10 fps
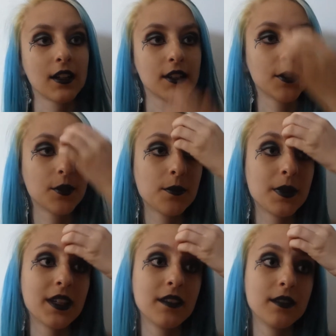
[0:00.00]
You'll
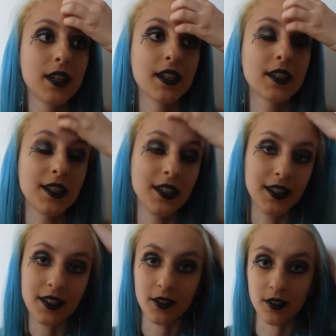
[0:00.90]
be getting a
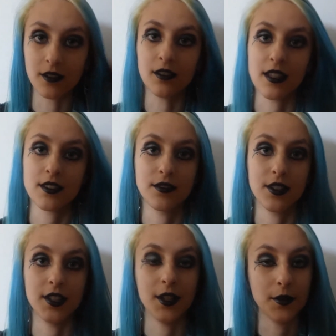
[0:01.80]
little less
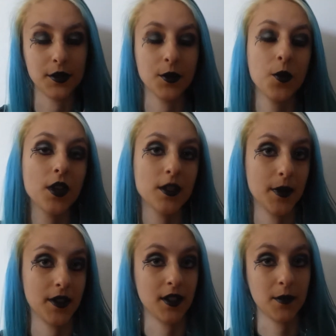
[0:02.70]
videos in August
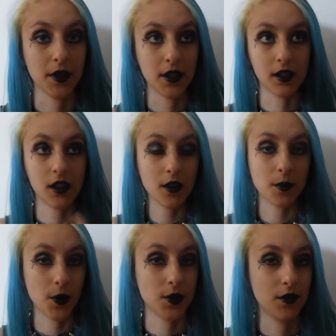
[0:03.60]
because I'll be gone
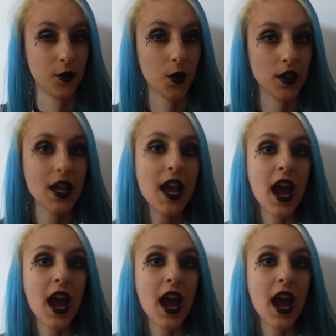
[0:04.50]
most of August.